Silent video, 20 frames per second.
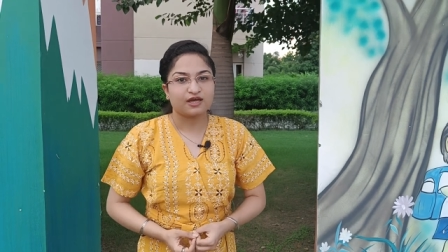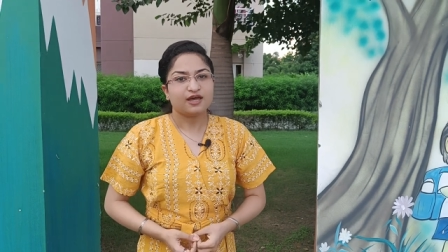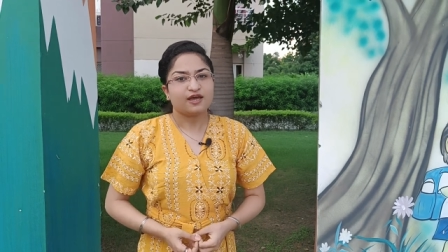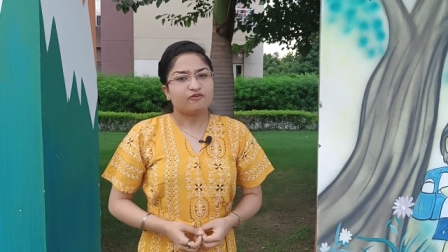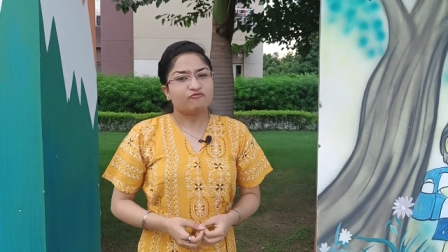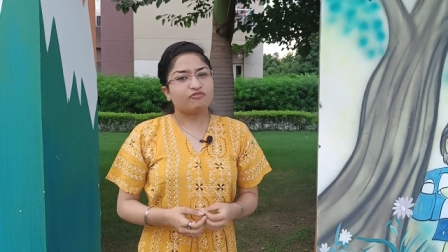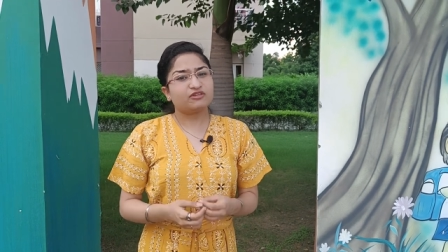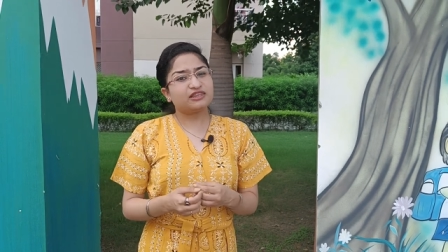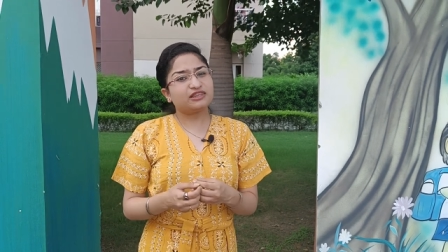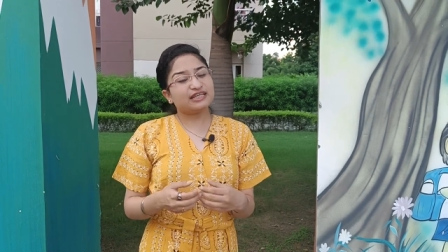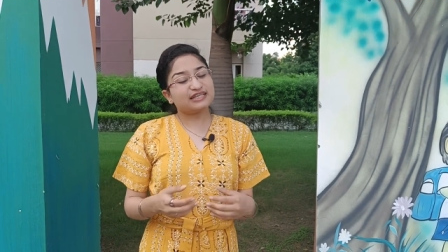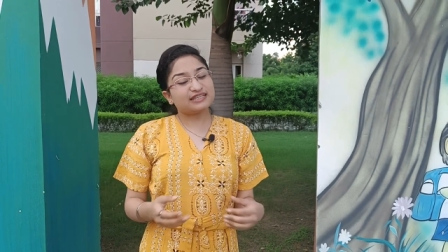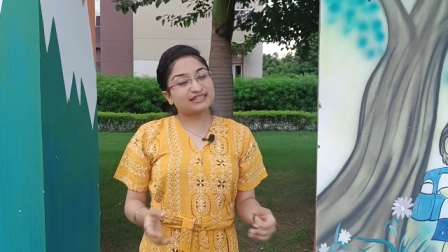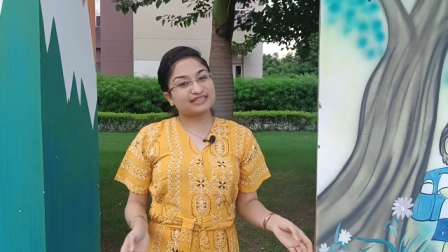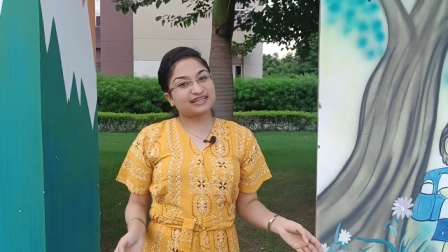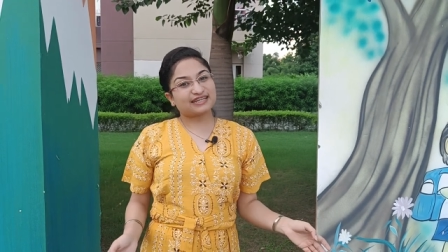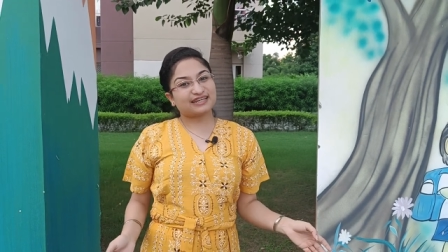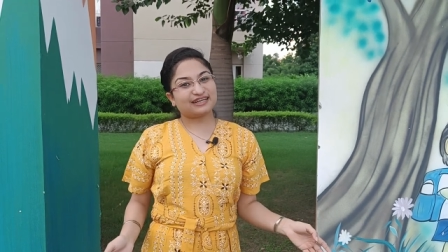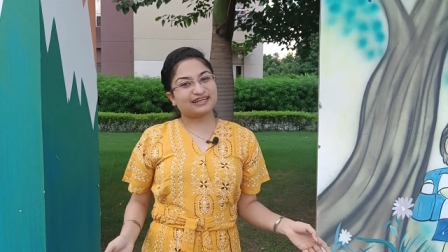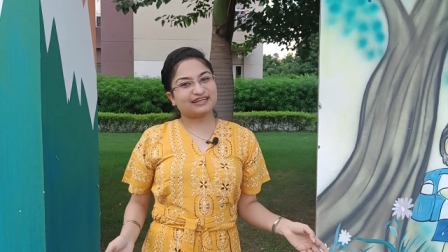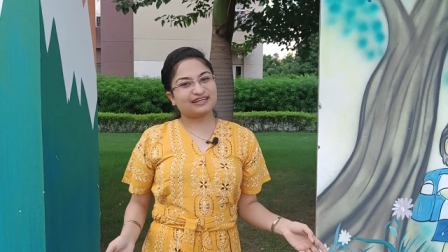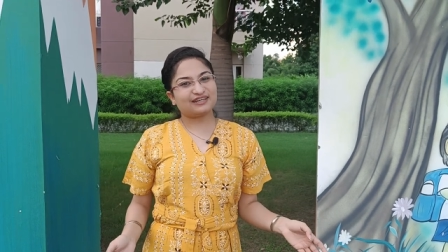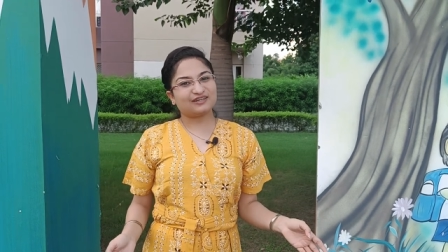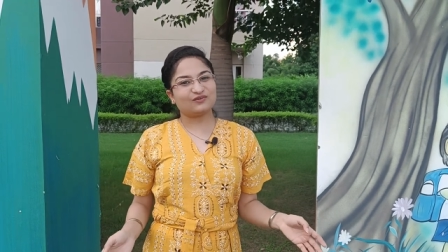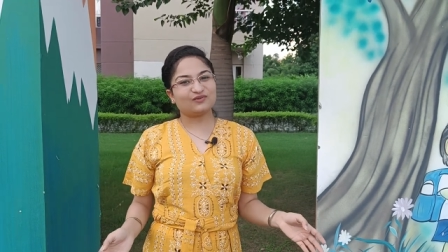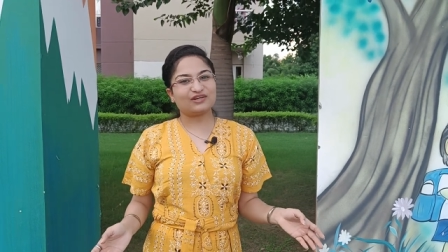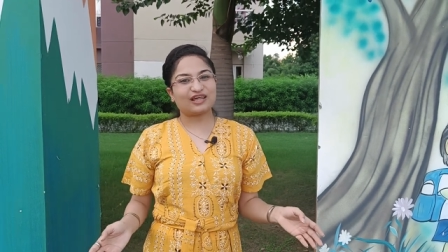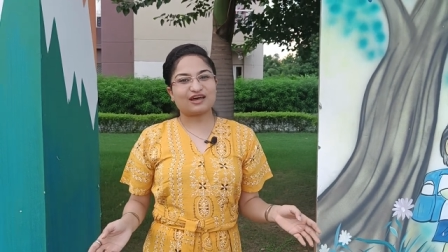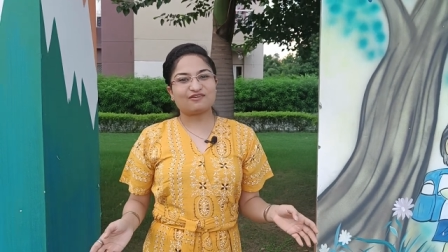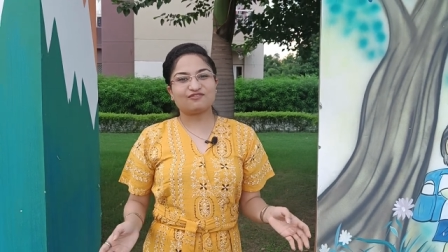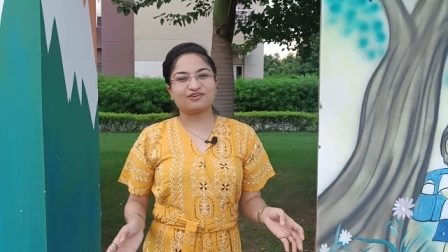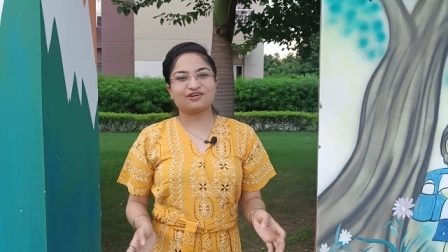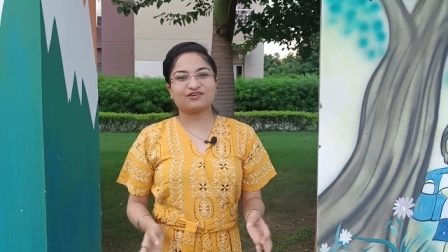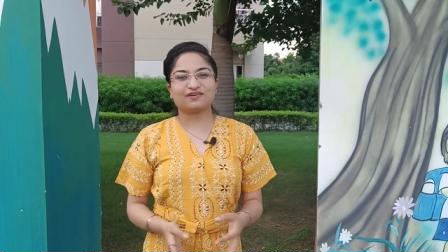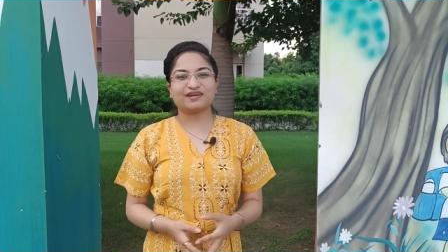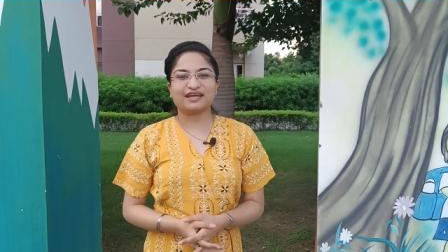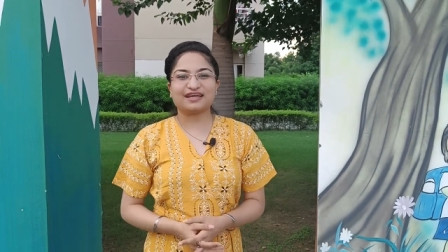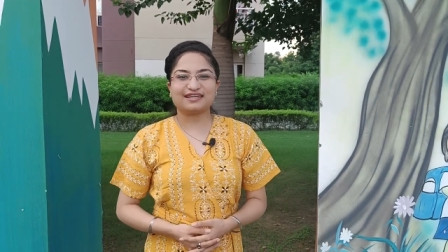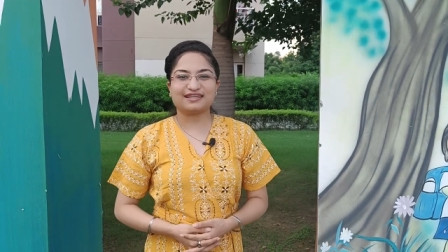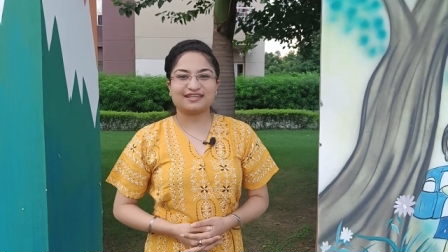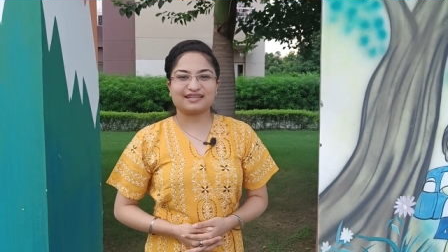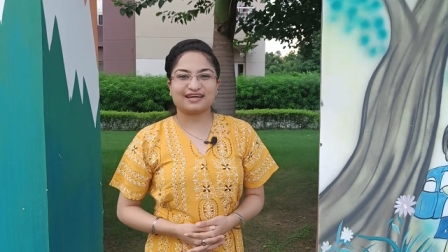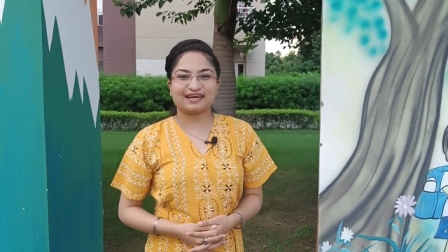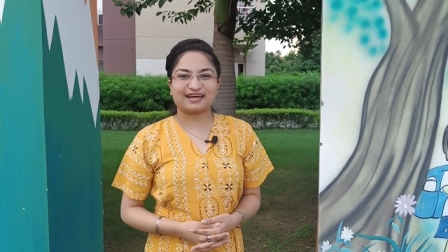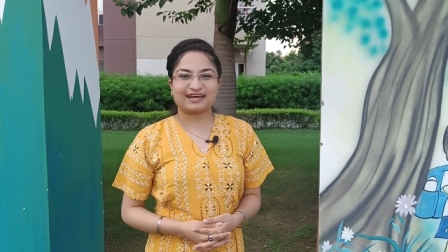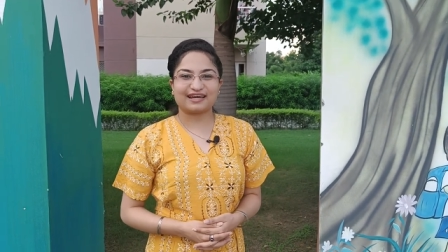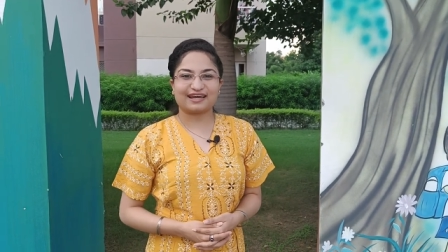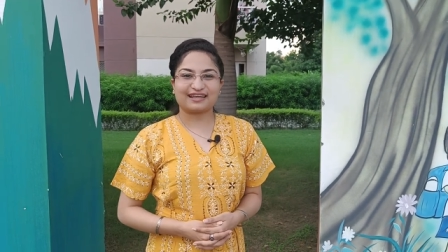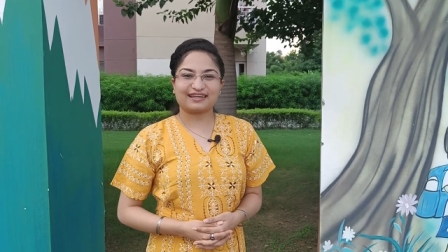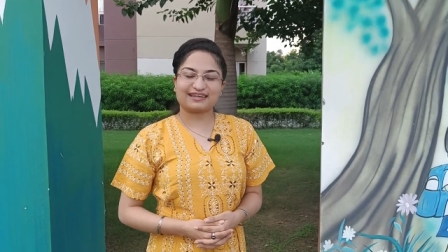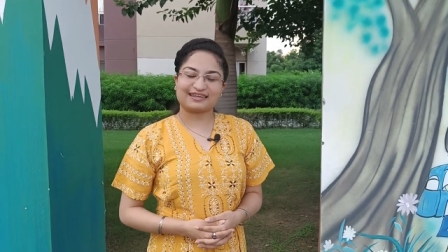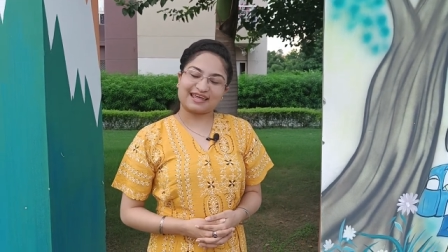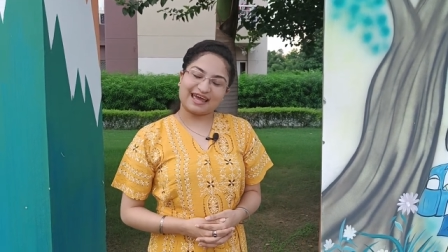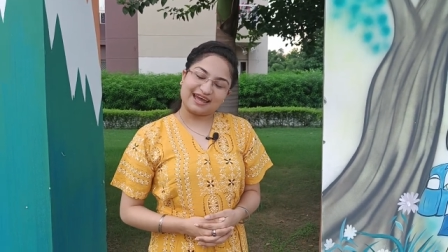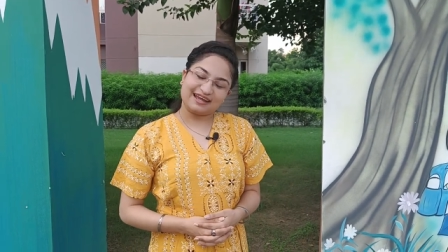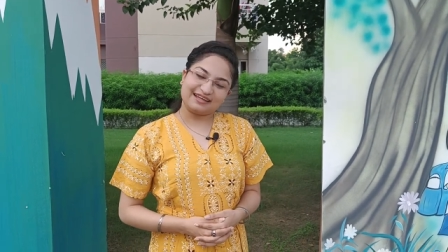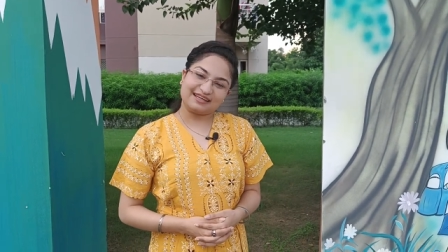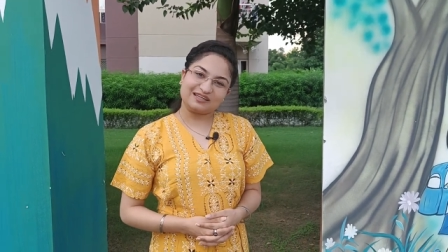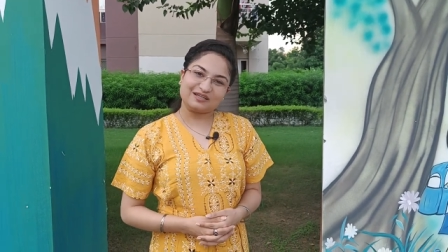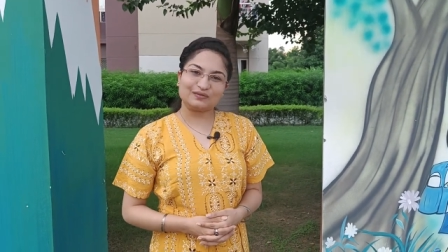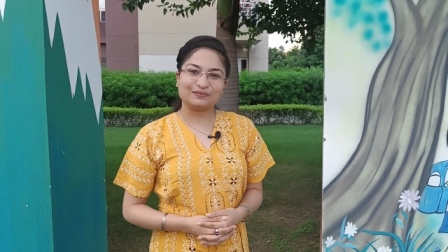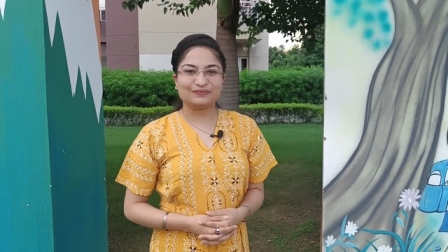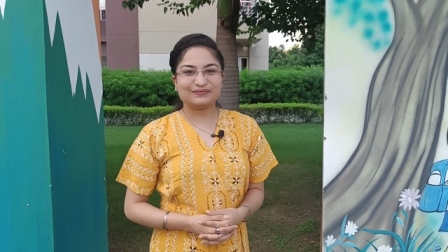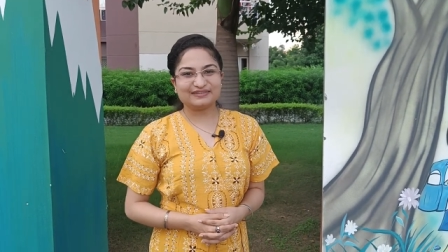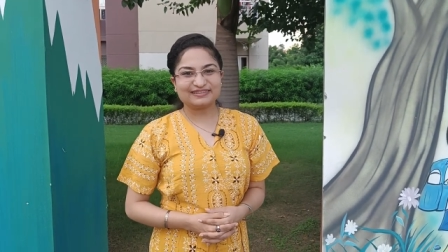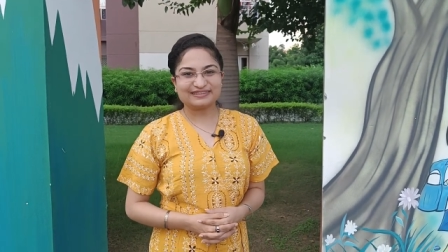With this, I conclude. Have a great day ahead. Thank you.